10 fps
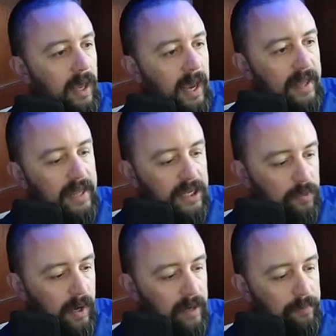and that's
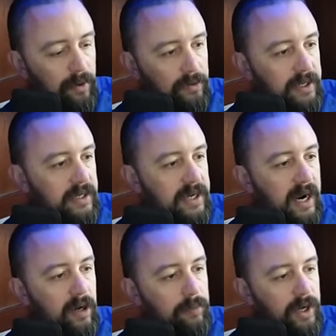why it pulled the
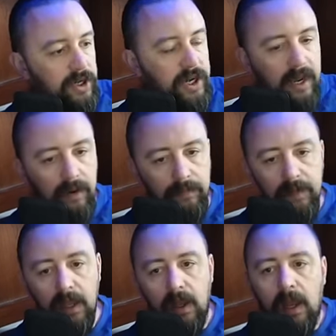entire bridge down.
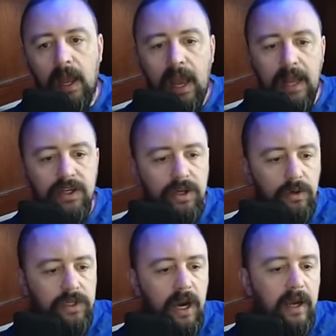And so,
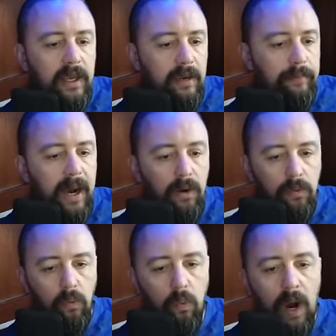talking about
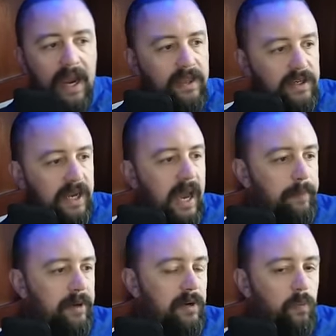why this
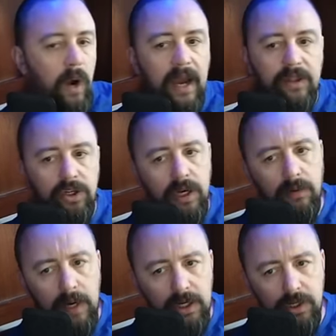happened, why the
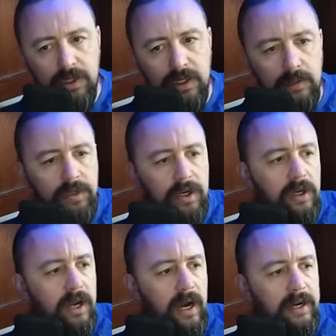generation systems could have
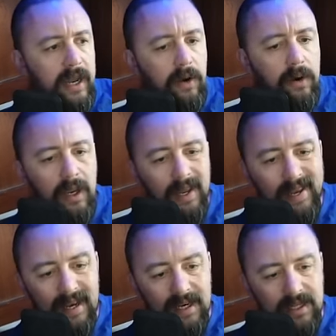gone down,
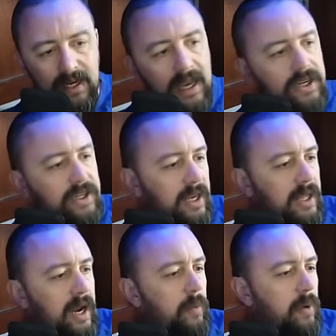is the next thing
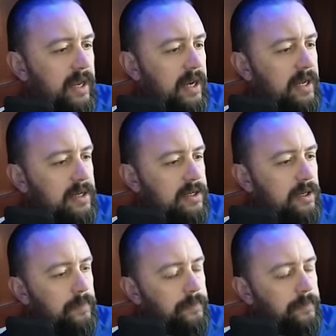that I want to get into.